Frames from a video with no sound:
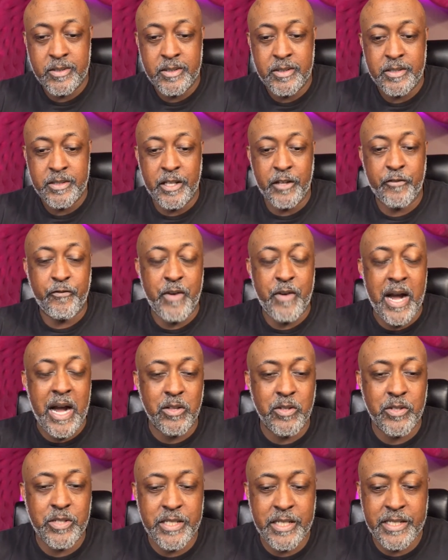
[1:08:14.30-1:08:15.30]
They
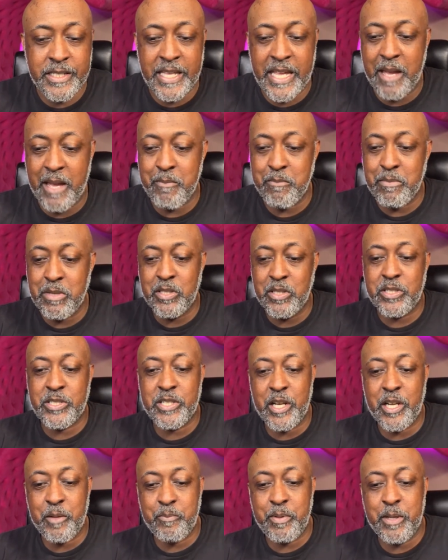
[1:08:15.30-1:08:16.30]
followed it. They had
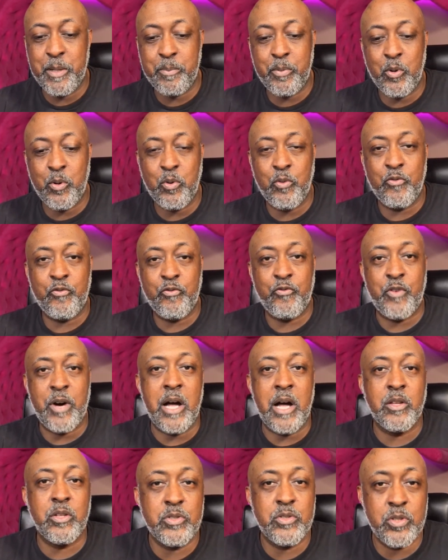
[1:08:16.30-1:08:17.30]
military people who
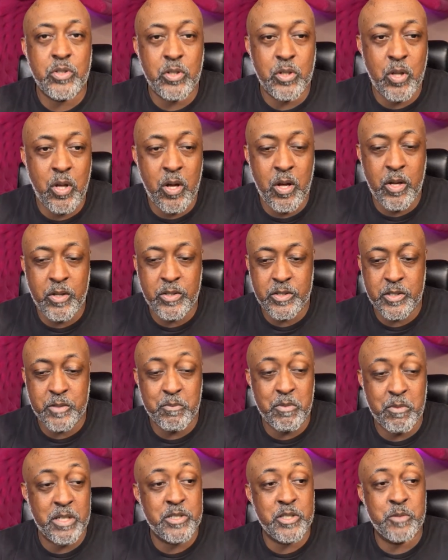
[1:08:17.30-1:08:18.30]
followed the laws as
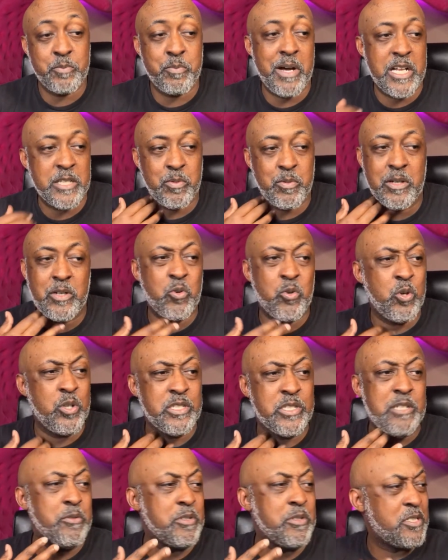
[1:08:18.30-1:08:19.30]
much as possible. Of course,
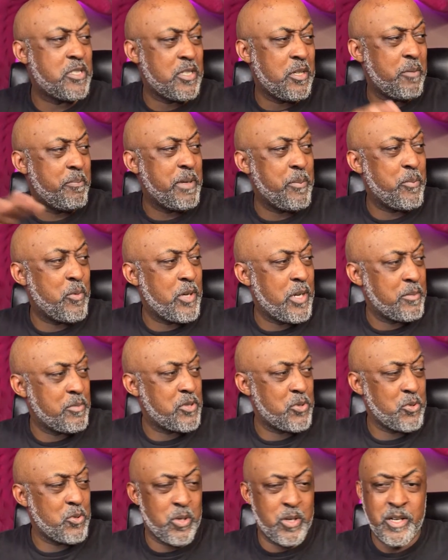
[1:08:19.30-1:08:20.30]
there was some people, and I'm
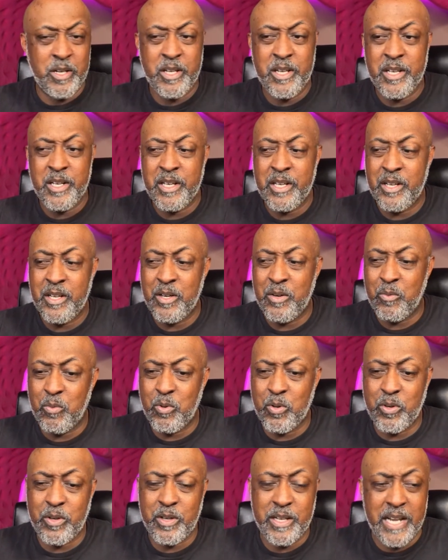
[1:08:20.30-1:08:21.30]
sure,
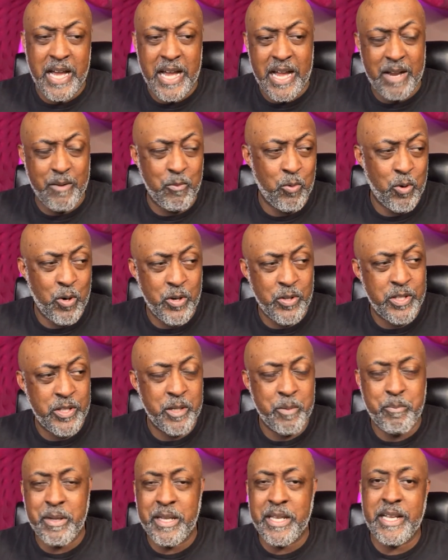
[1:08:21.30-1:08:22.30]
were not worthy
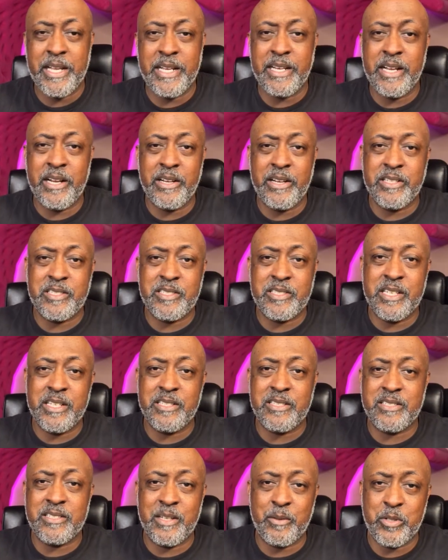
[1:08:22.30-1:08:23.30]
of being there in a
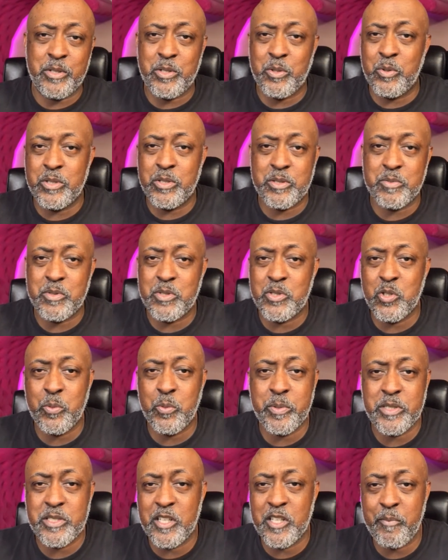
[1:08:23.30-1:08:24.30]
sense. They were doing some stupid
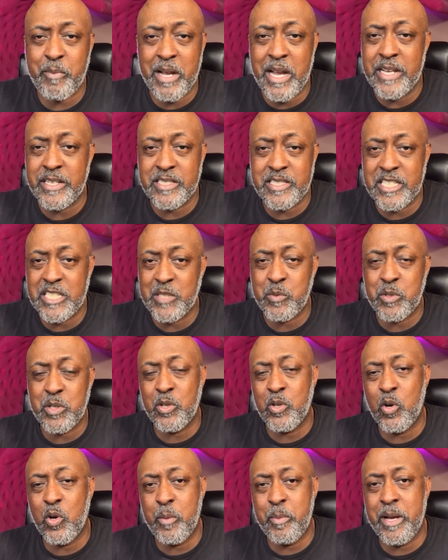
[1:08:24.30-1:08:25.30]
stuff behind the scenes we don't
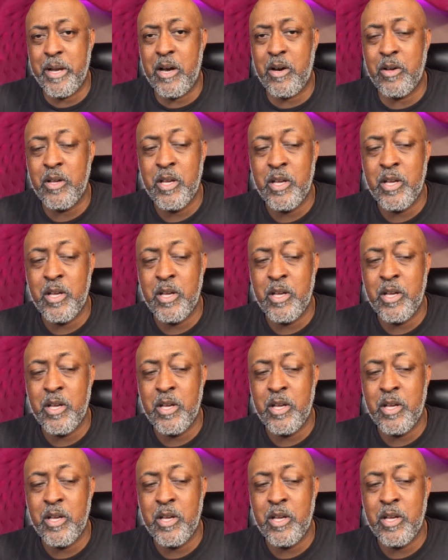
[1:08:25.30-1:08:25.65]
know about.